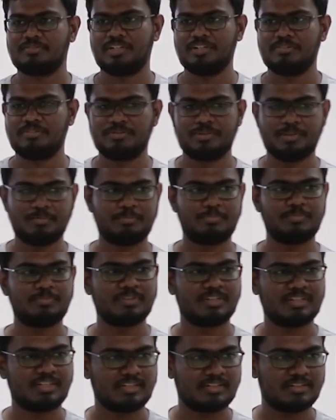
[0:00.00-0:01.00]
Whenever we
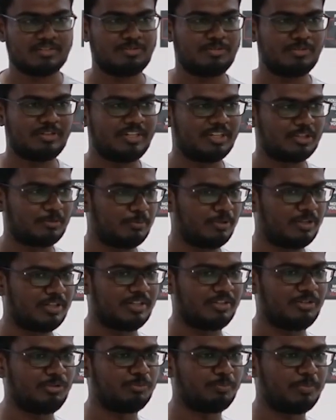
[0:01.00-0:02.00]
go and
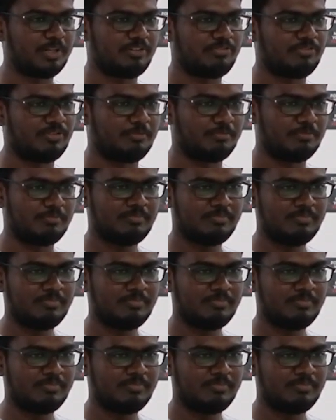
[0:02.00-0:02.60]
explore a new platform.